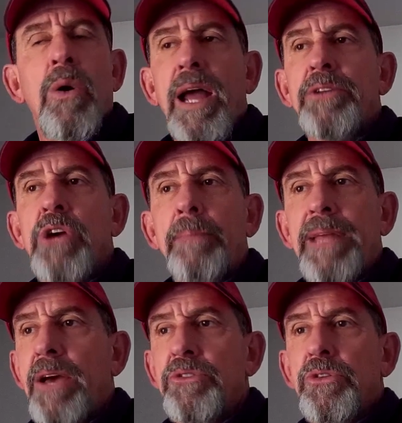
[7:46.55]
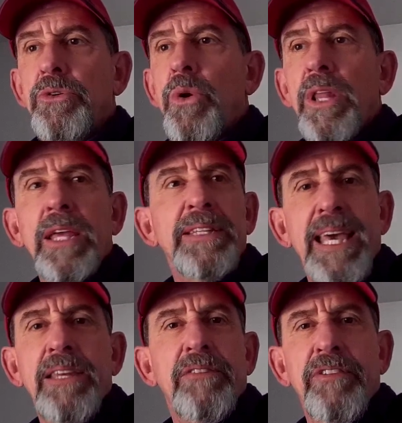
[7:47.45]
I'd drop down to only
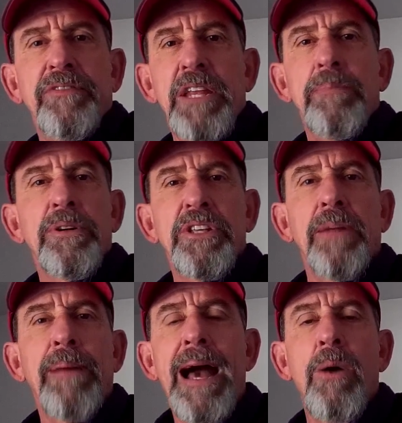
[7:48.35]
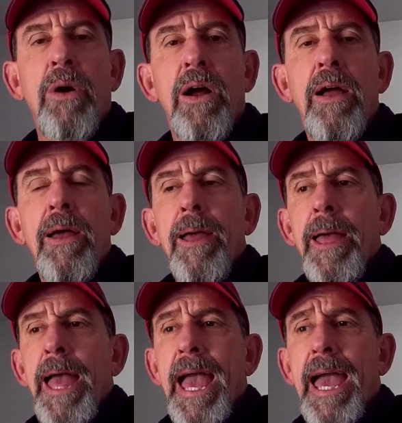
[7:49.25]
10 to 15% of power,
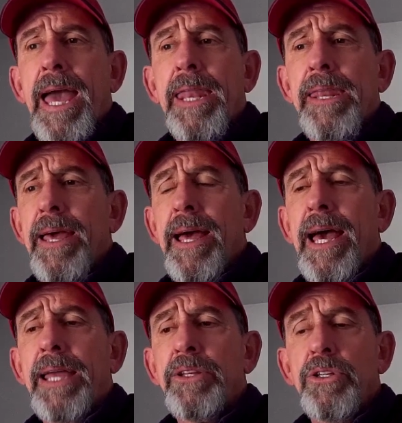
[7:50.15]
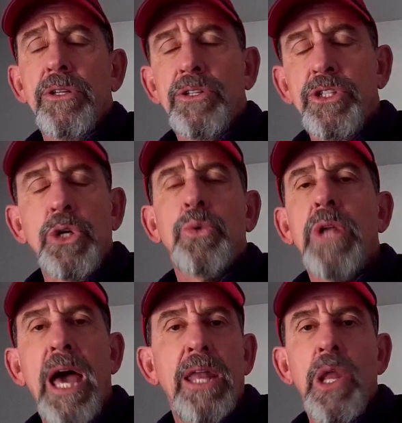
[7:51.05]
and I do
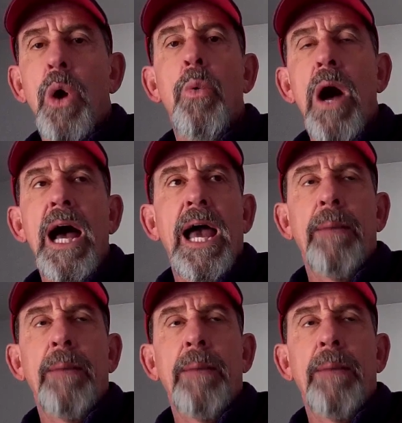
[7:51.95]
not know why.